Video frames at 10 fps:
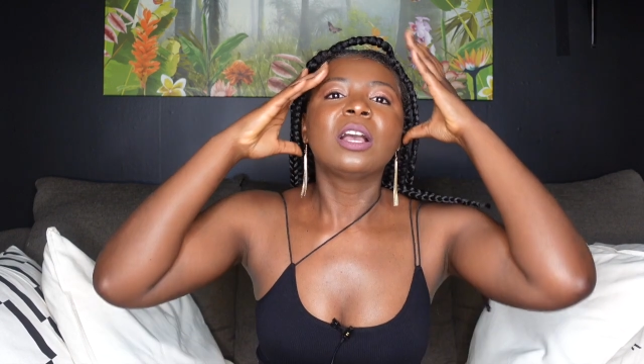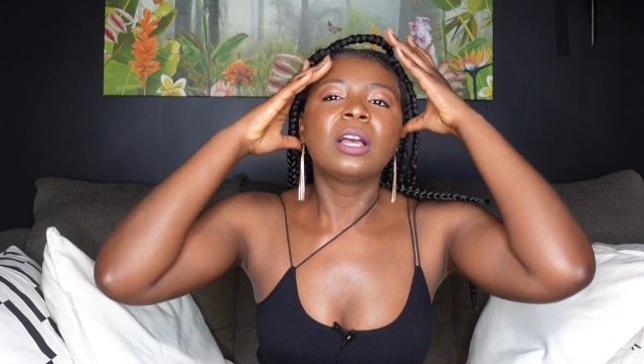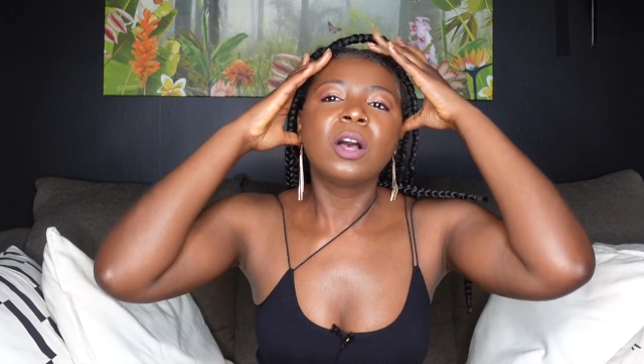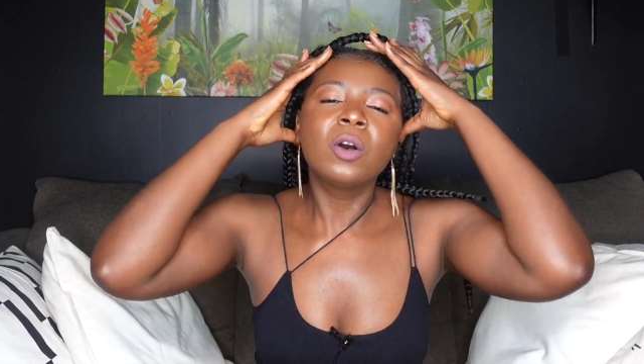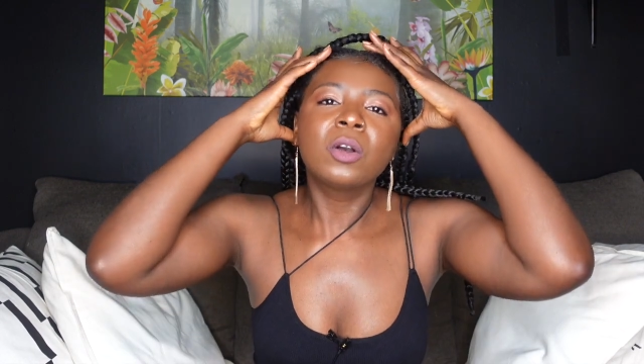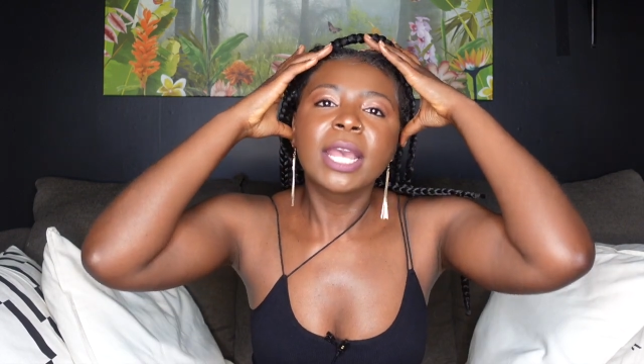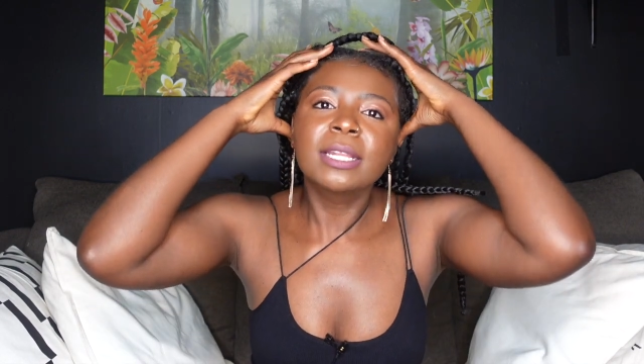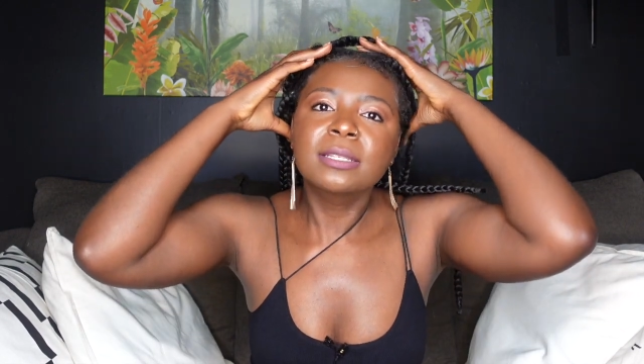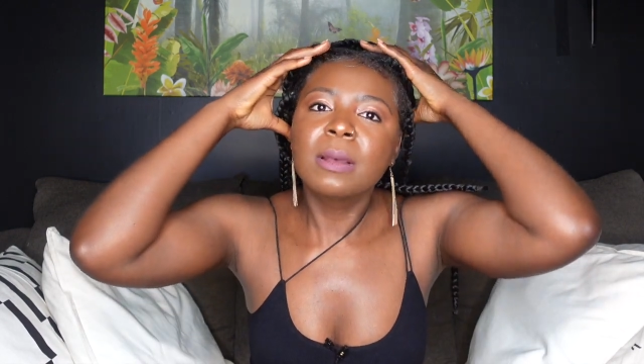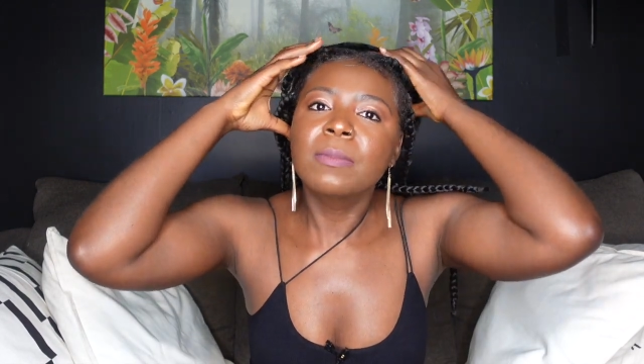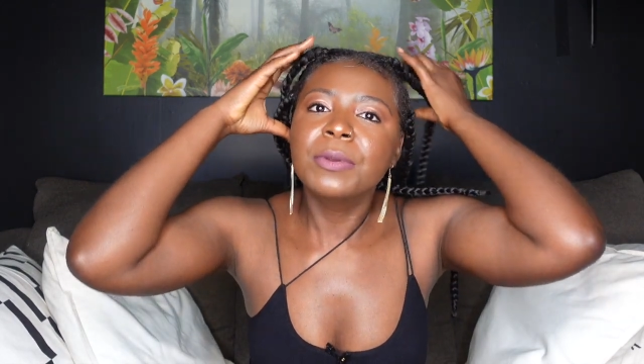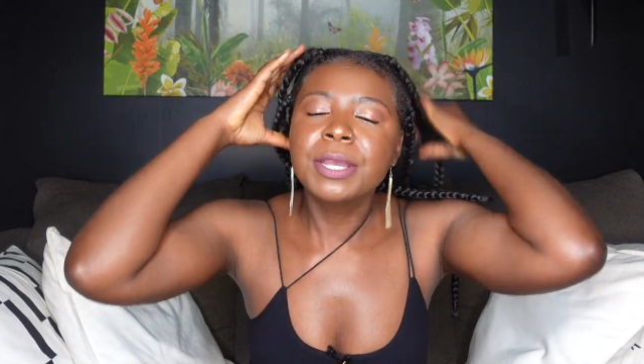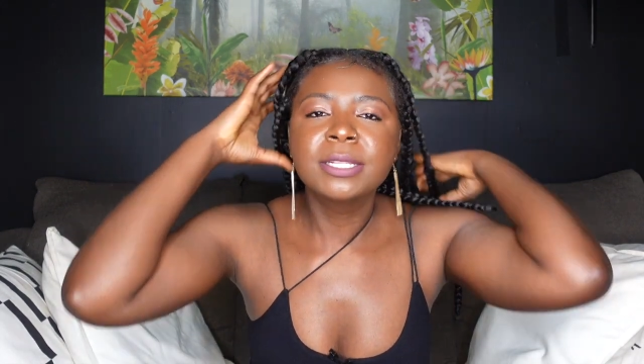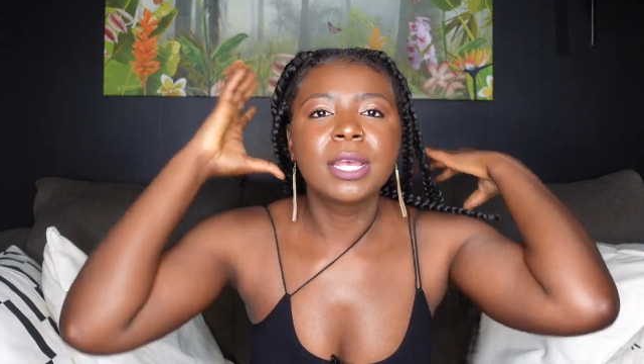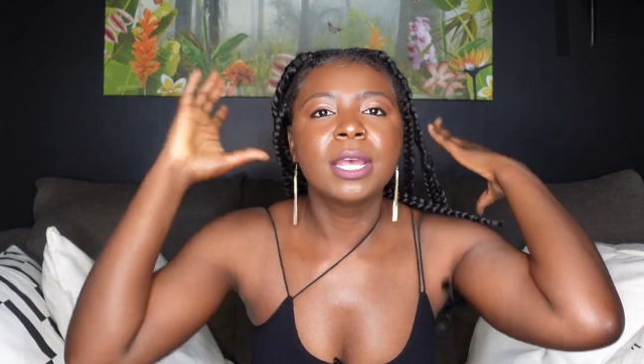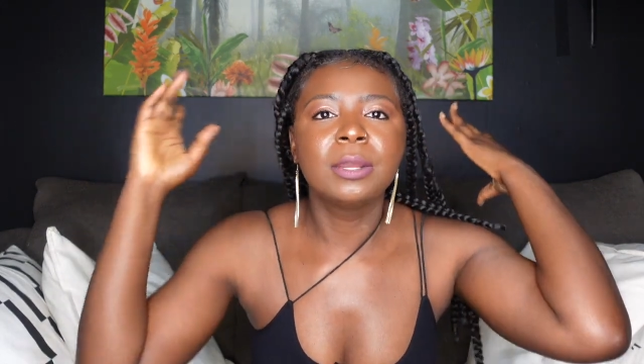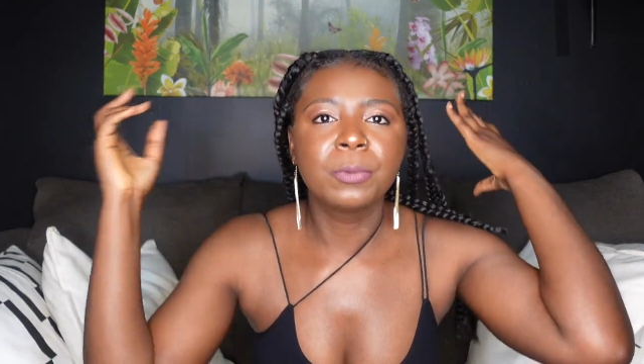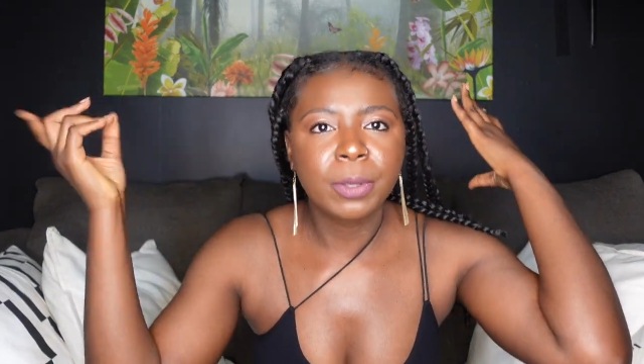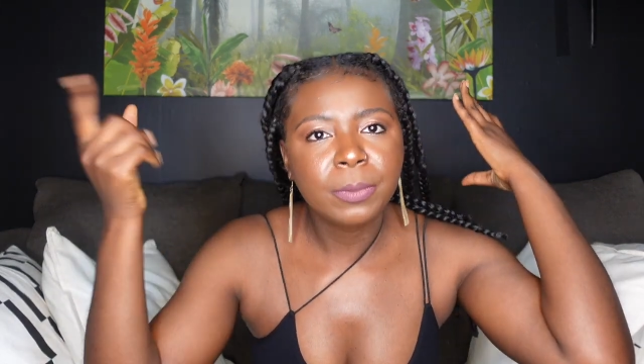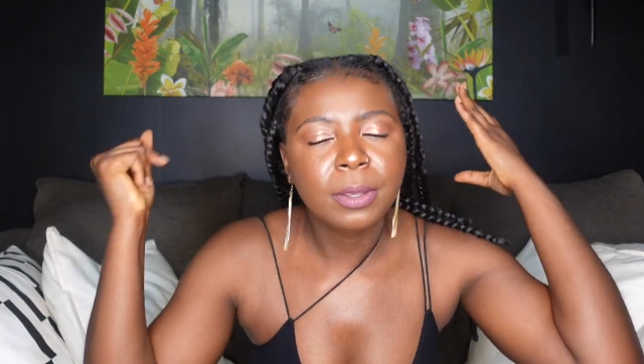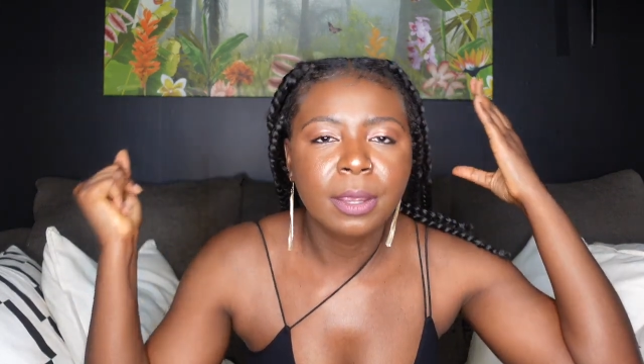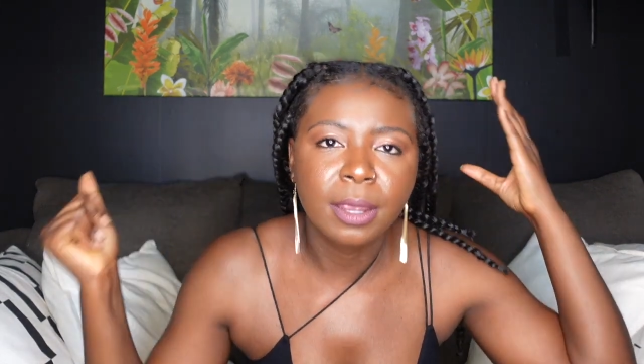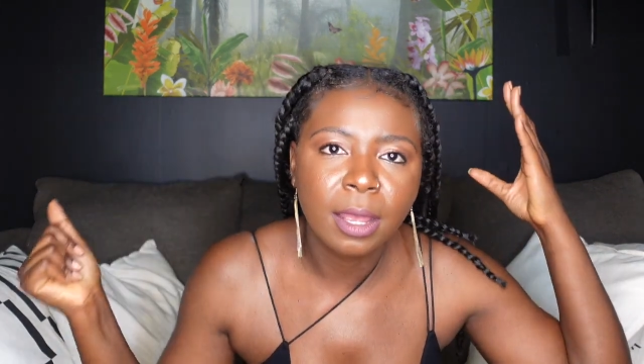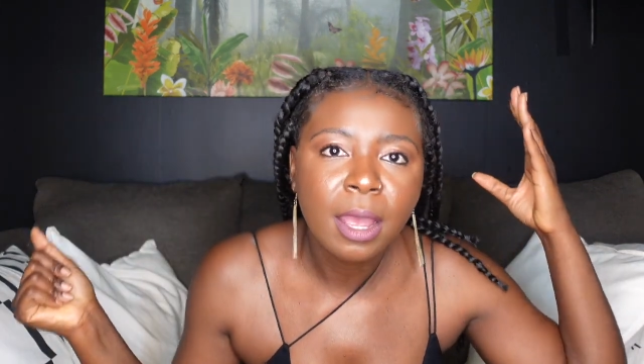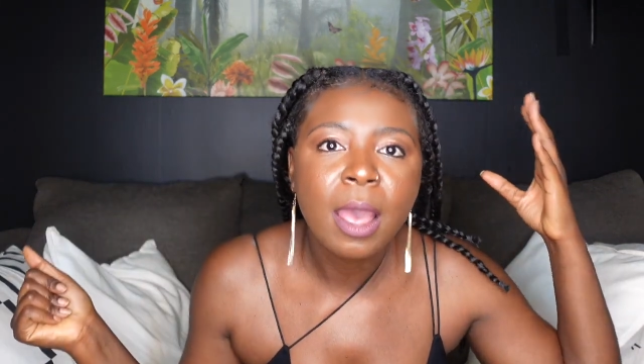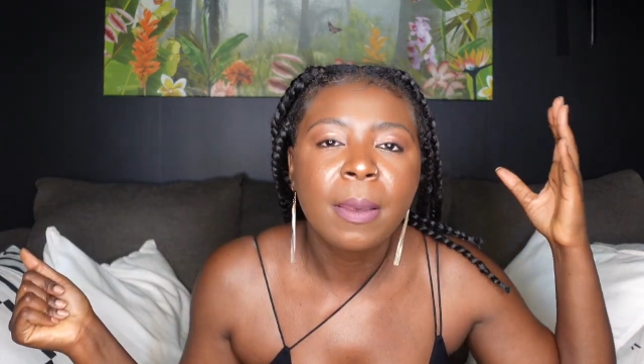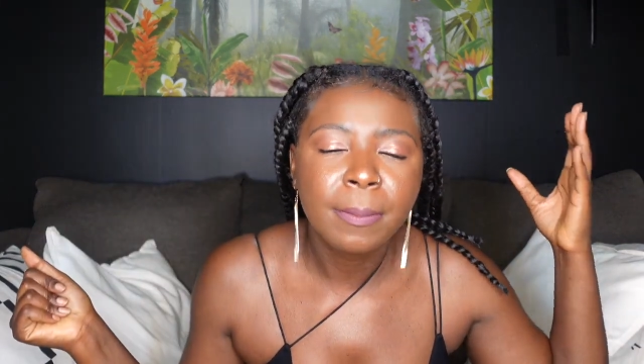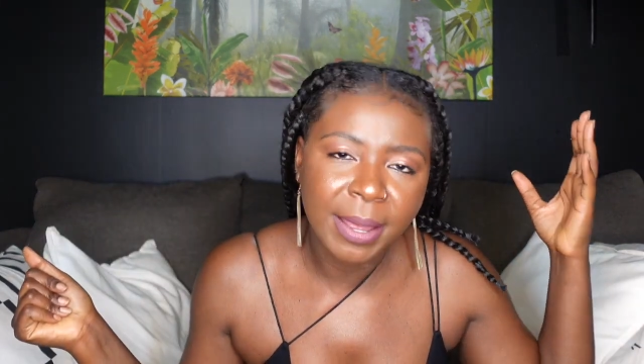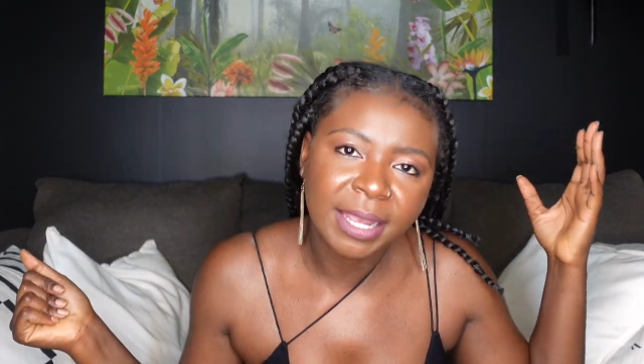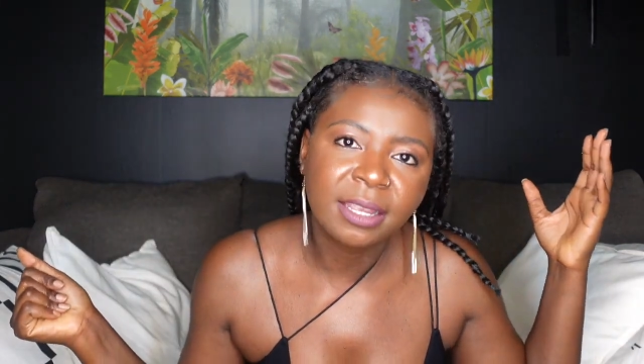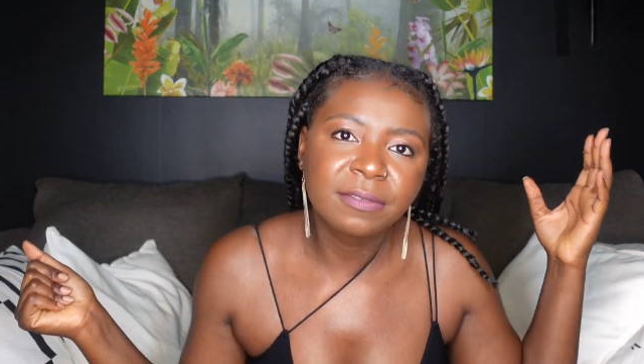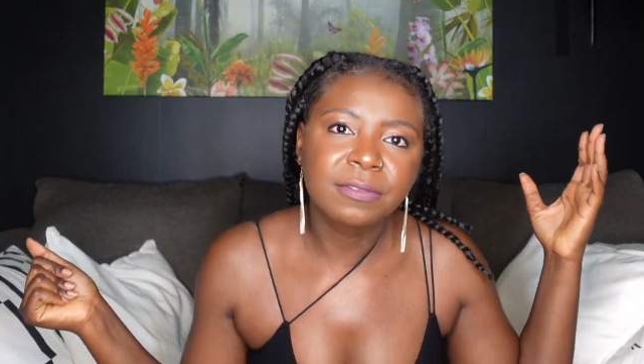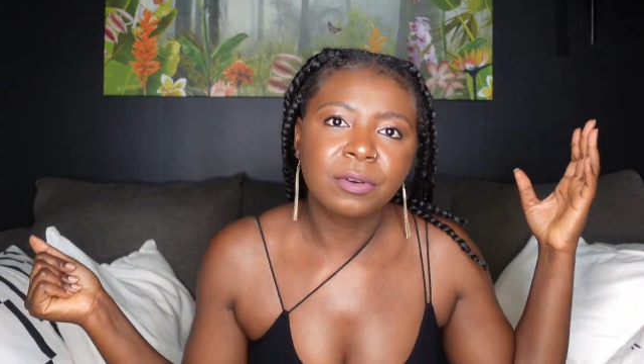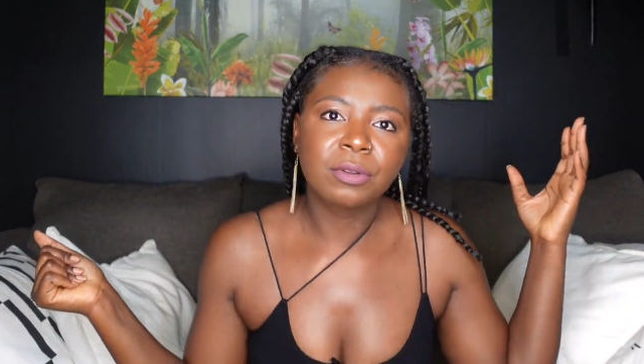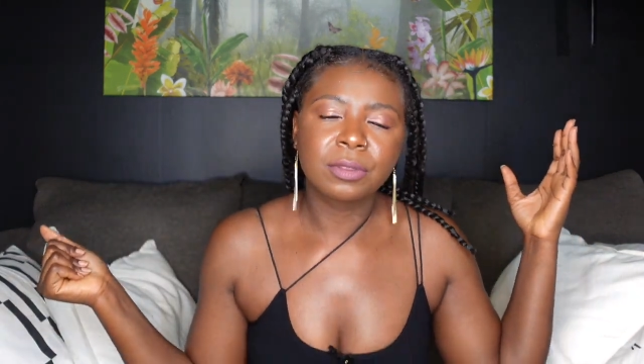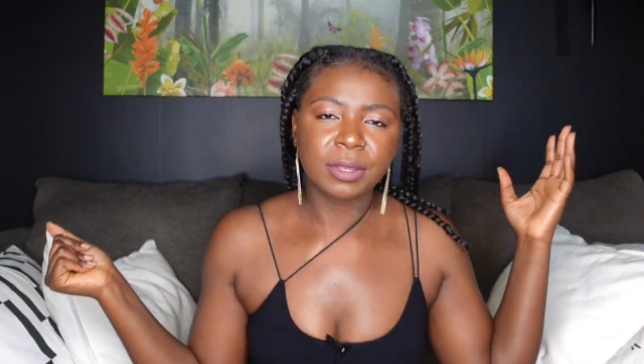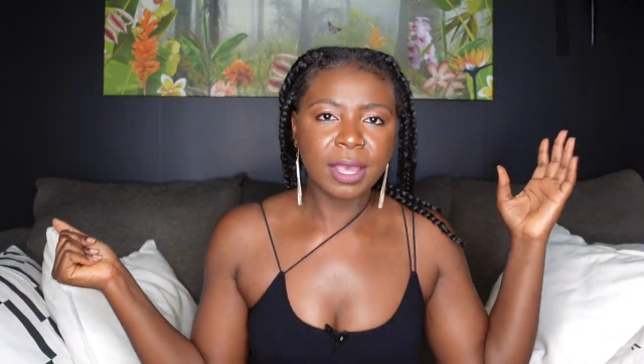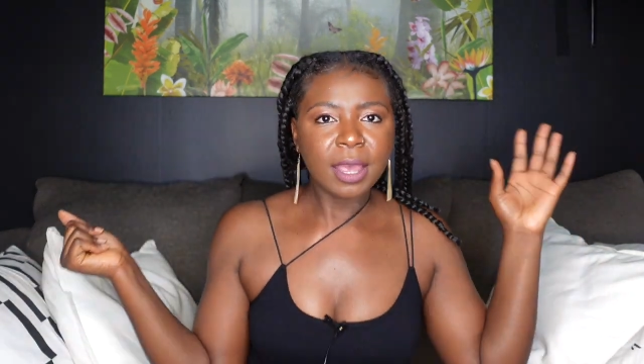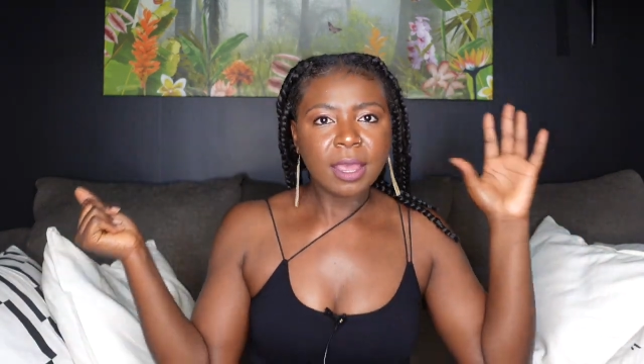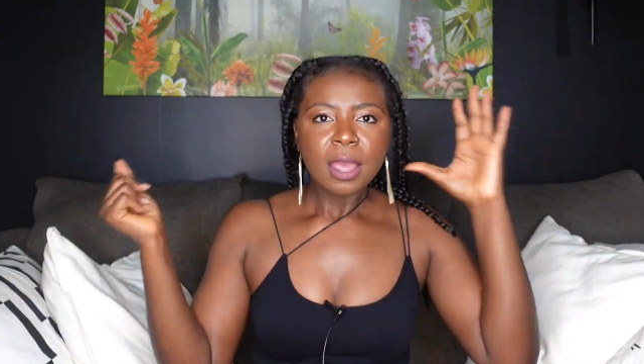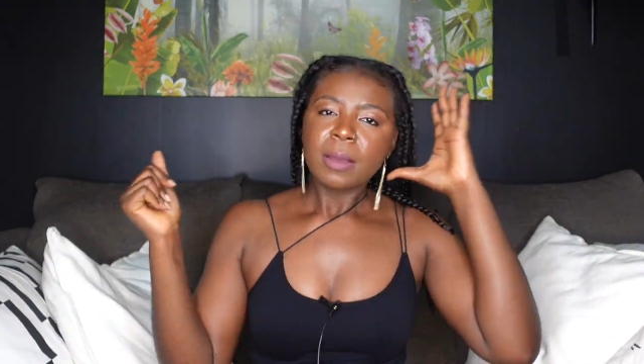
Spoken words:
Go get some braids and whip your hair back and forth, okay?